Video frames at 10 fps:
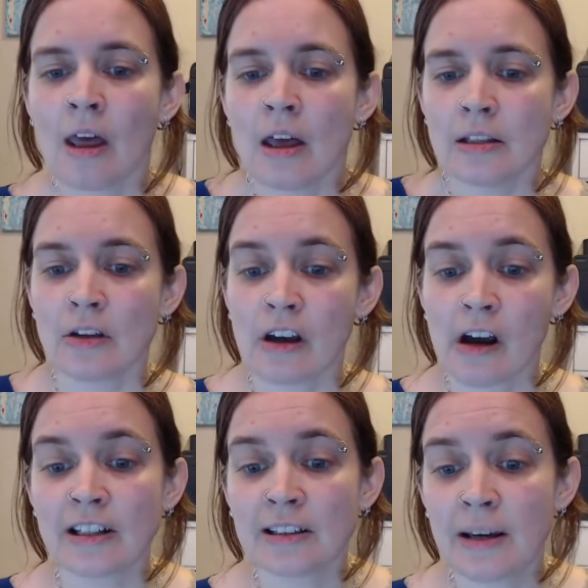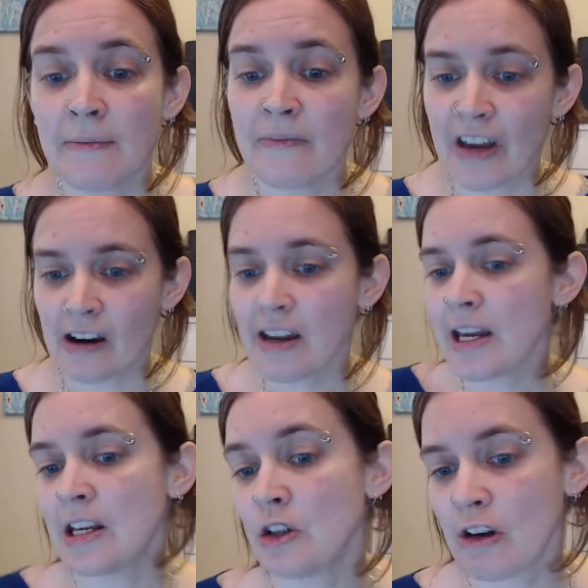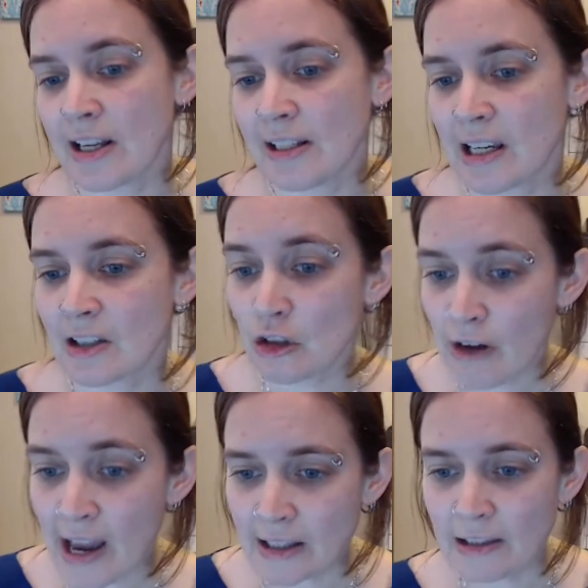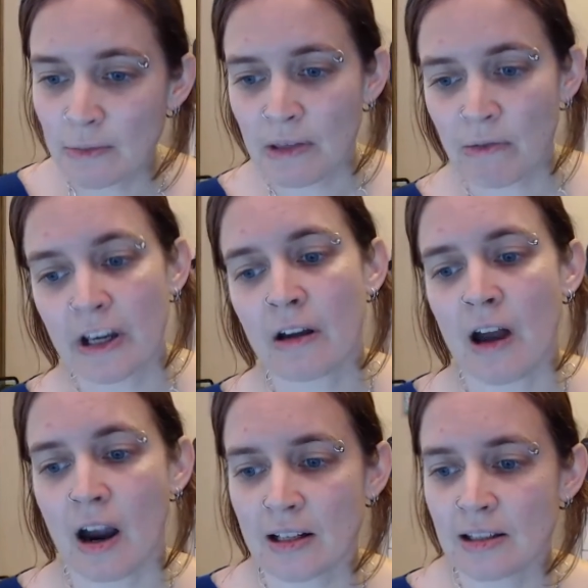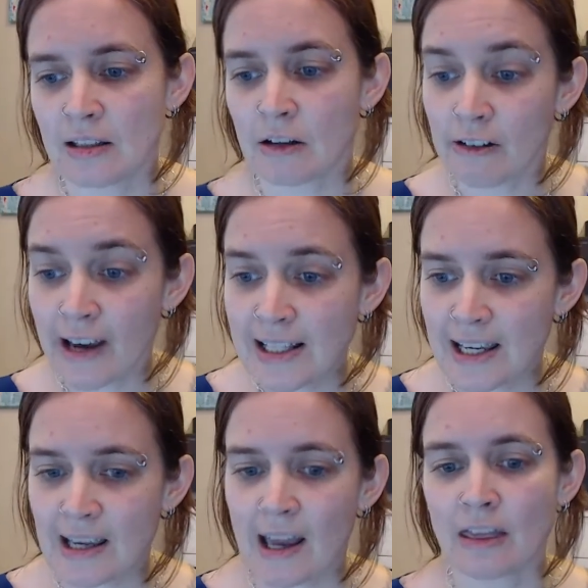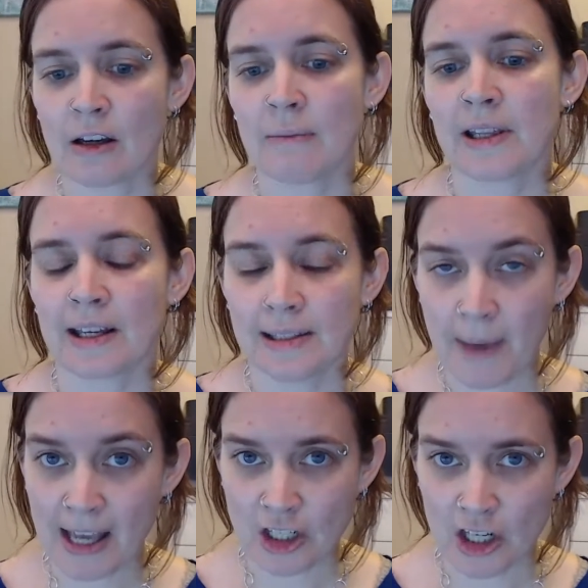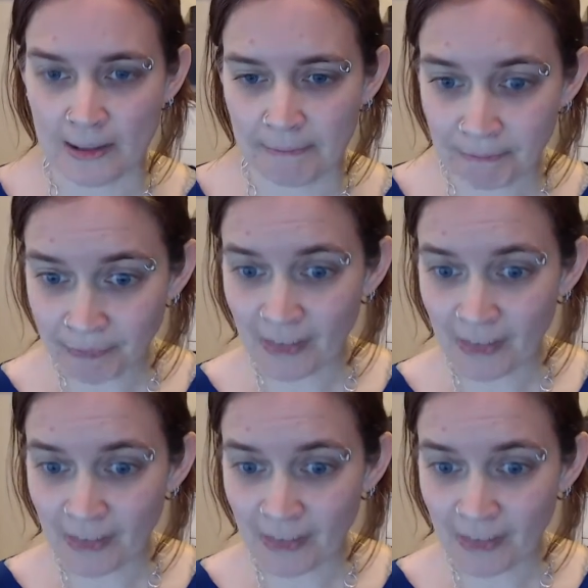So there are some very interesting trends with regards to crazing and thermal expansion.